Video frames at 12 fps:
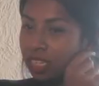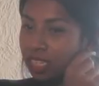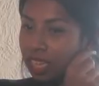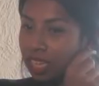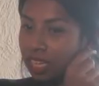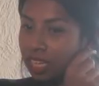to
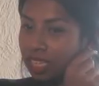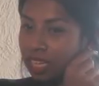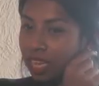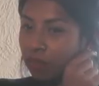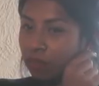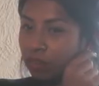say that because
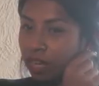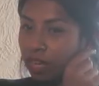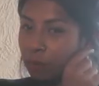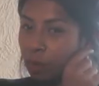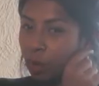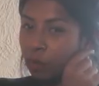I feel like
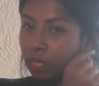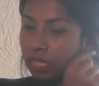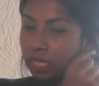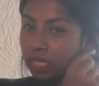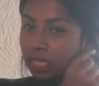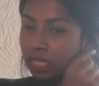I'm
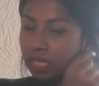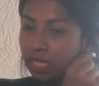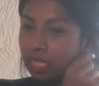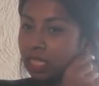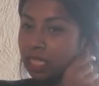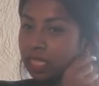always,
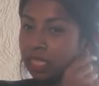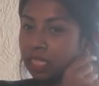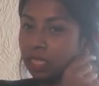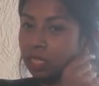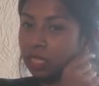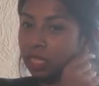
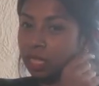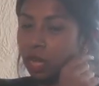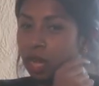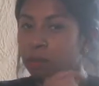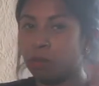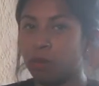
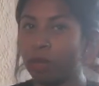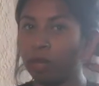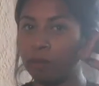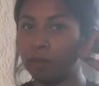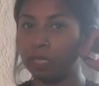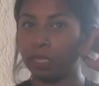I'm growing
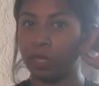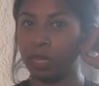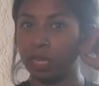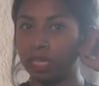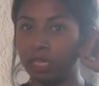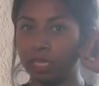up as an
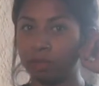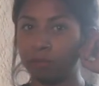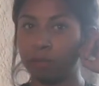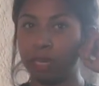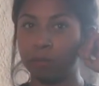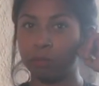artist
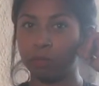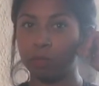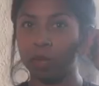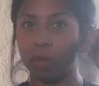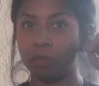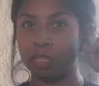and my
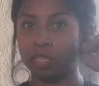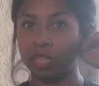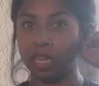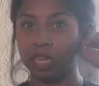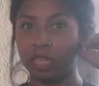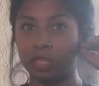moods always
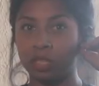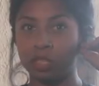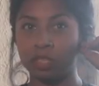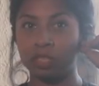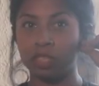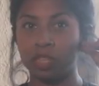
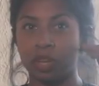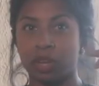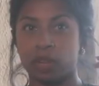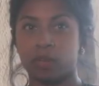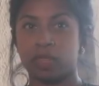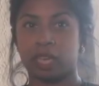change.
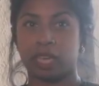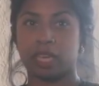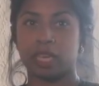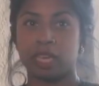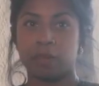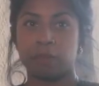
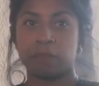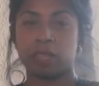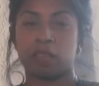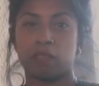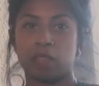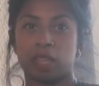
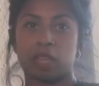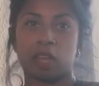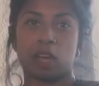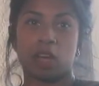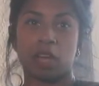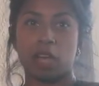I feel like
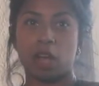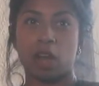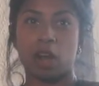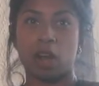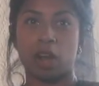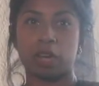
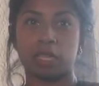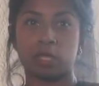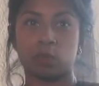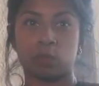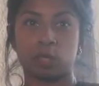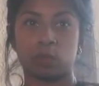
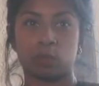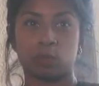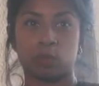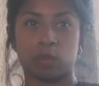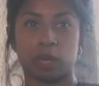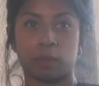artists, we
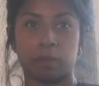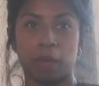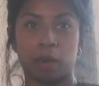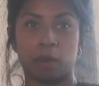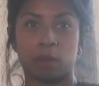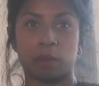work
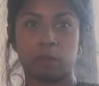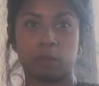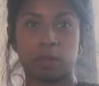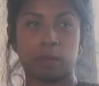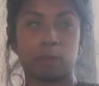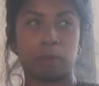better when
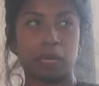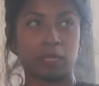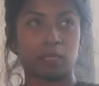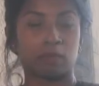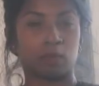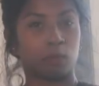we're in the
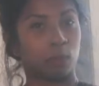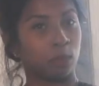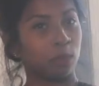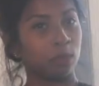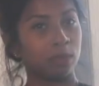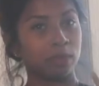best of the
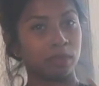mood.